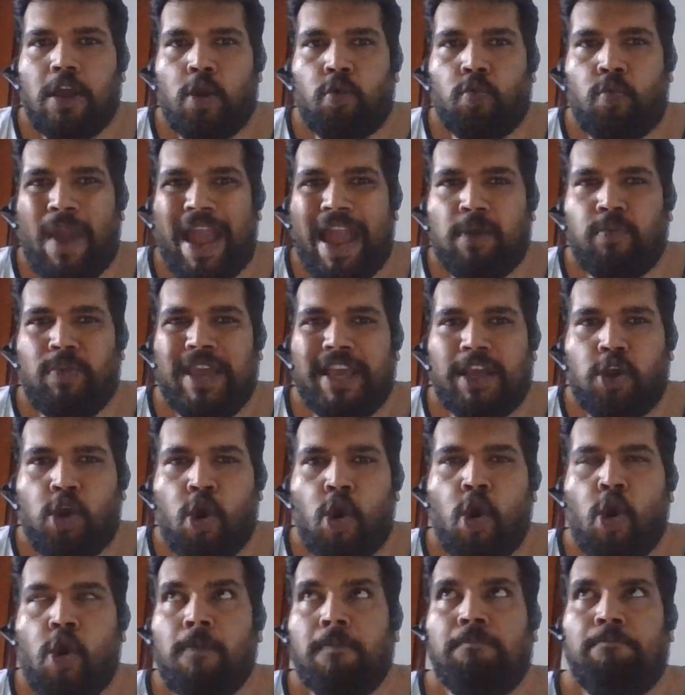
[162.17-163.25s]
where we
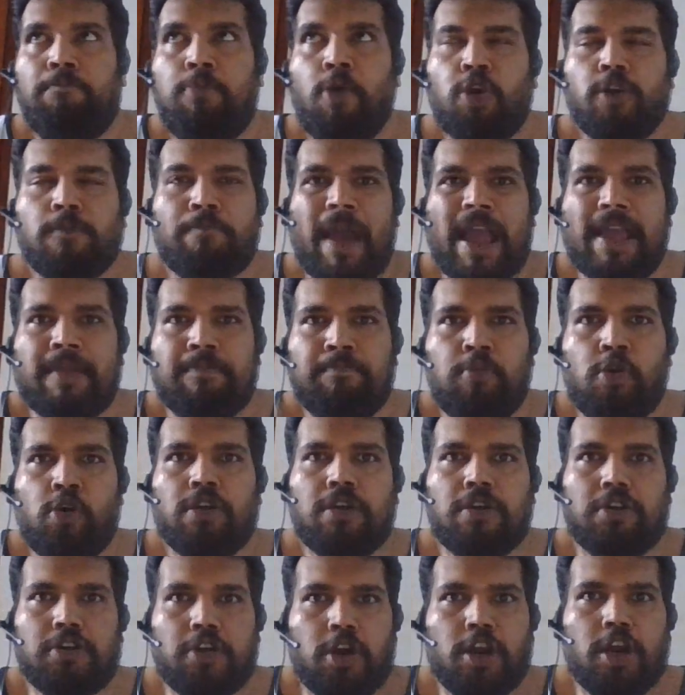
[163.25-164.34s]
go book by
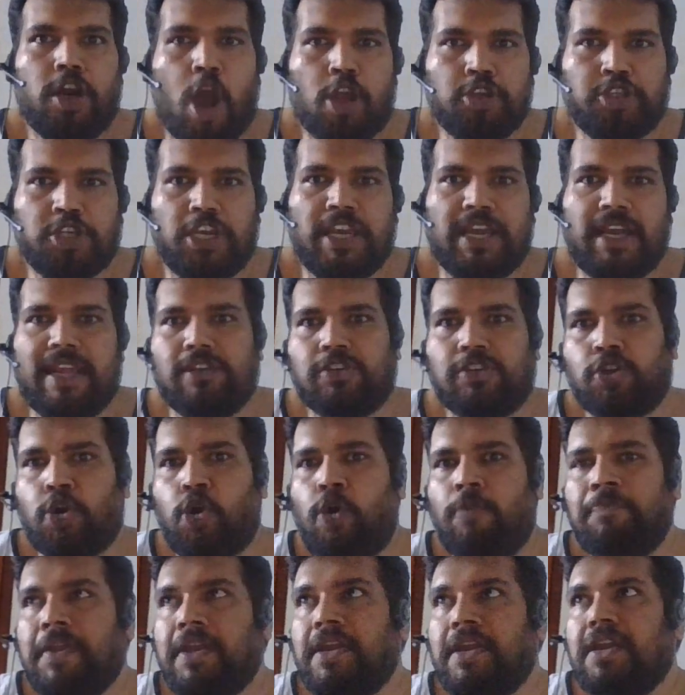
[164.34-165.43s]
book chronologically.
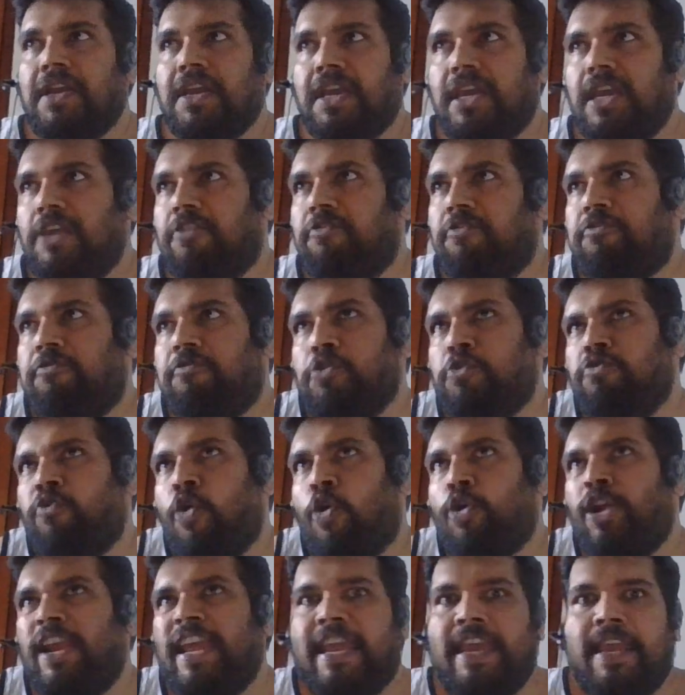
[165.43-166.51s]
So if you've
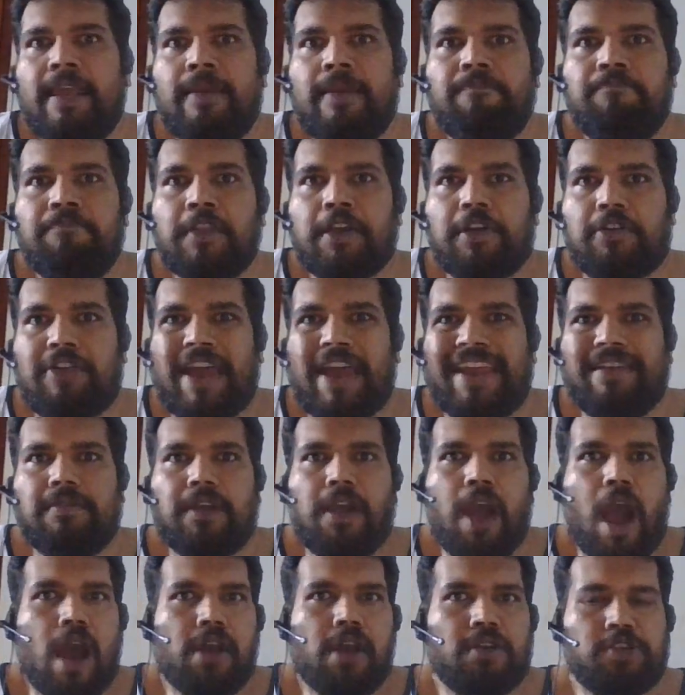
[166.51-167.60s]
only read
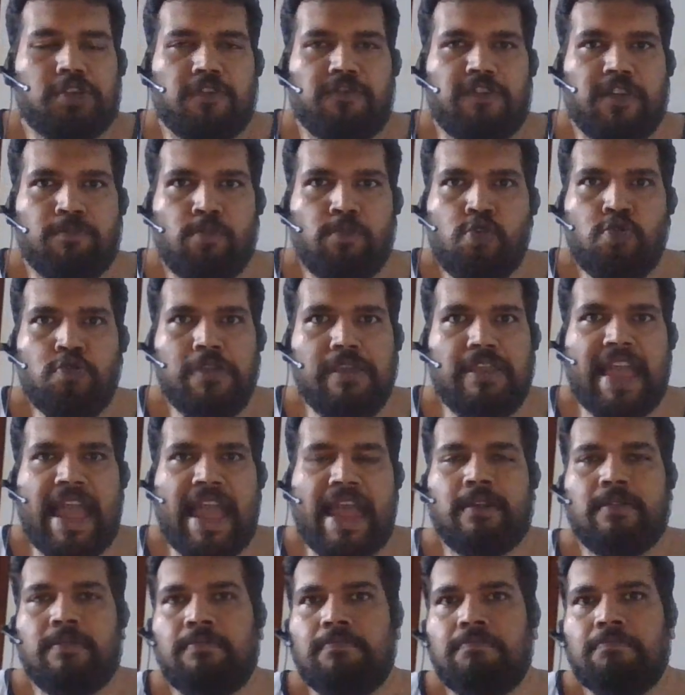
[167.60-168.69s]
Gardens of the Moon,
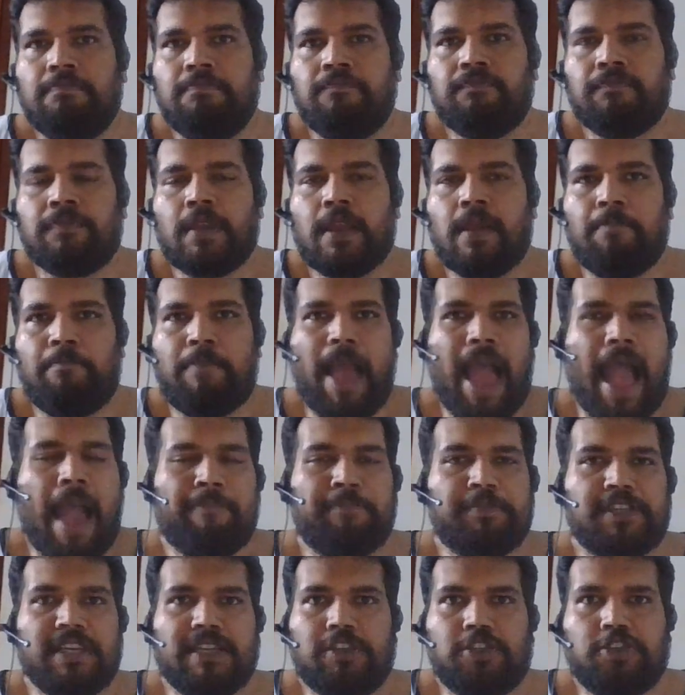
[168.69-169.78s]
then
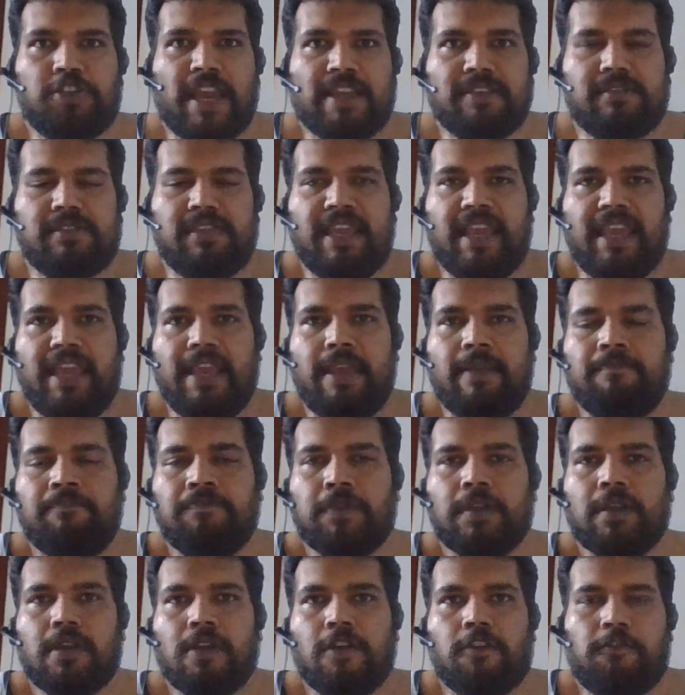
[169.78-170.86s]
perhaps it's just the
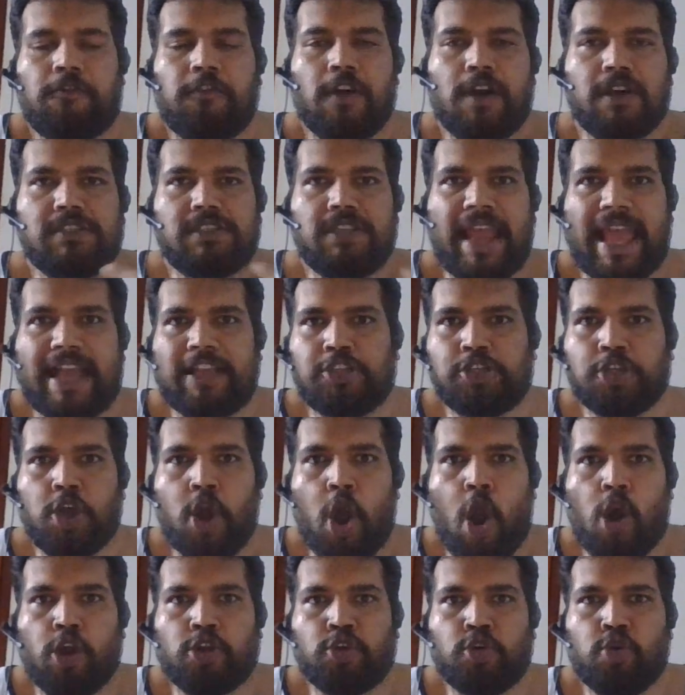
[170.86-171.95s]
first lecture
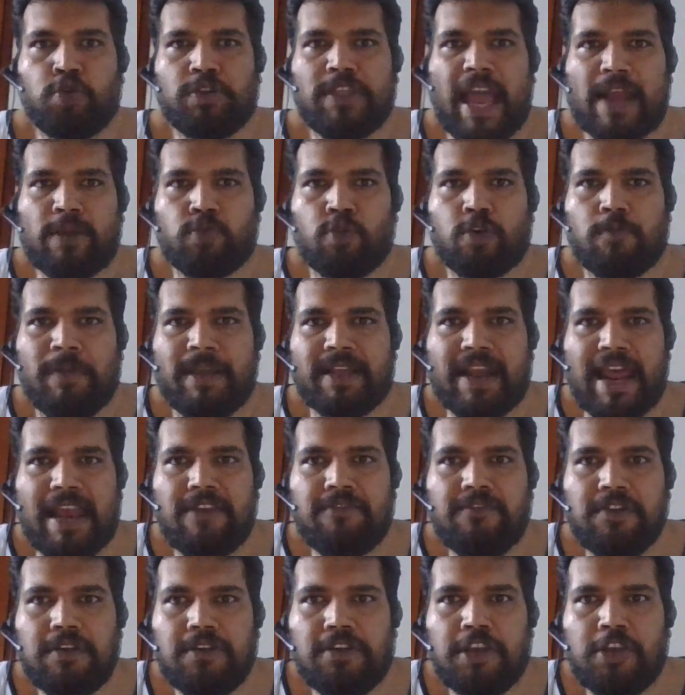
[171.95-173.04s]
or two that would be
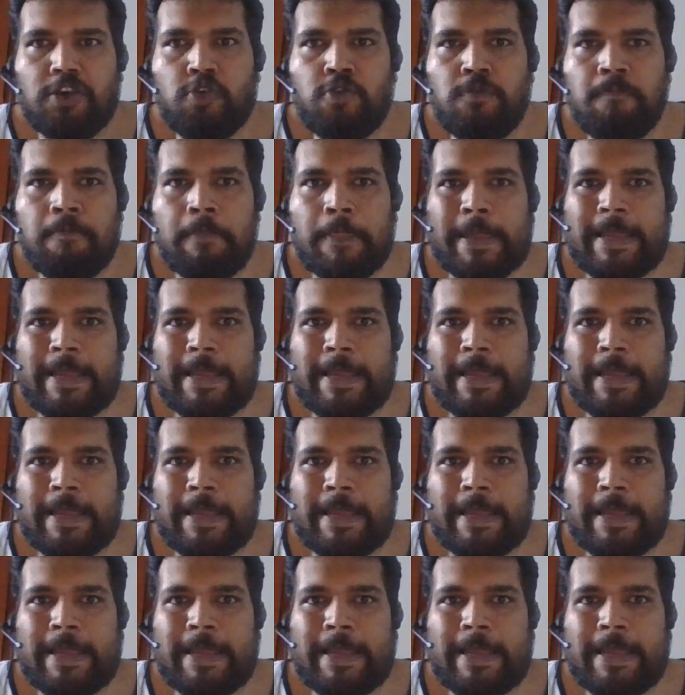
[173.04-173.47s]
relevant to you.